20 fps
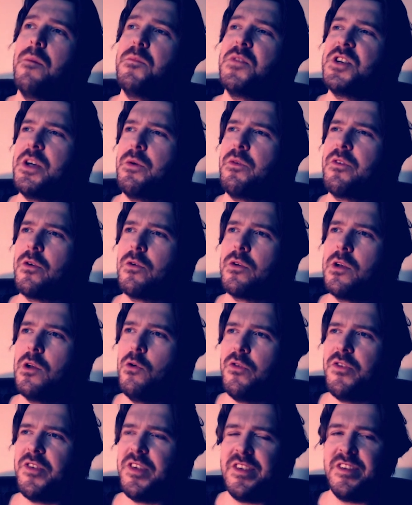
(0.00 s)
She was called
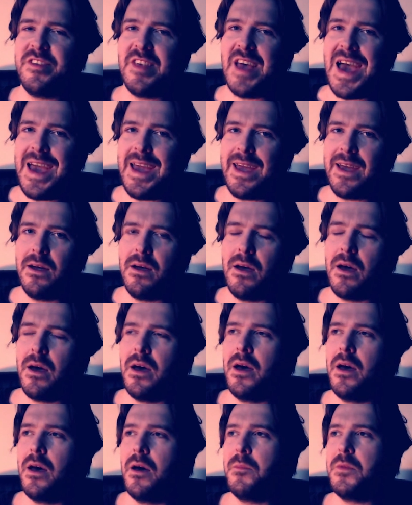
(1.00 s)
Lucy Zhang,
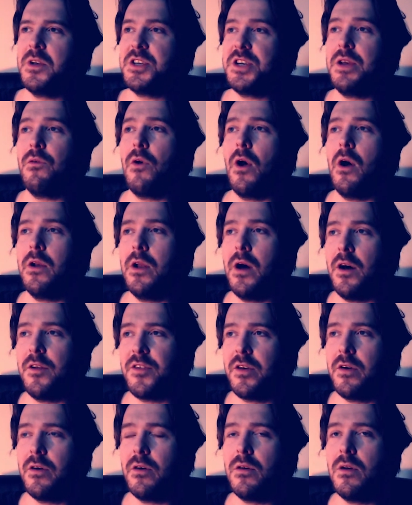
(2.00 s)
and she wrote an
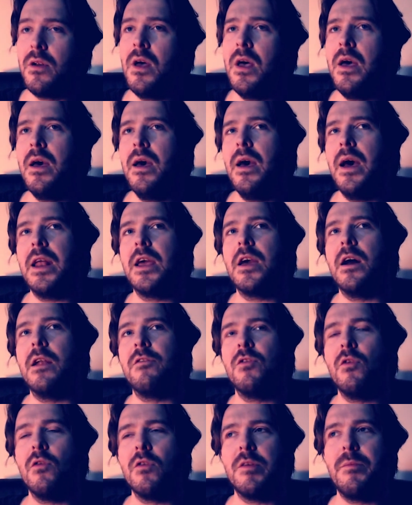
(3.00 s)
article, and it kind
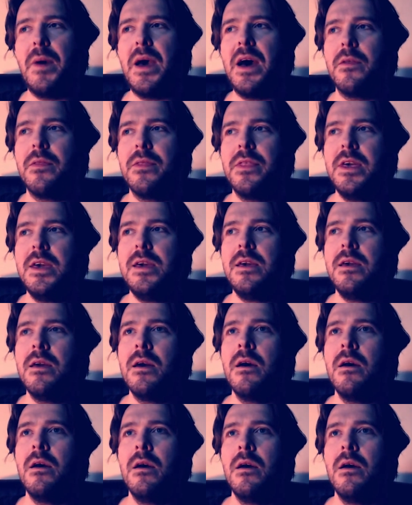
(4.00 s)
of talked about the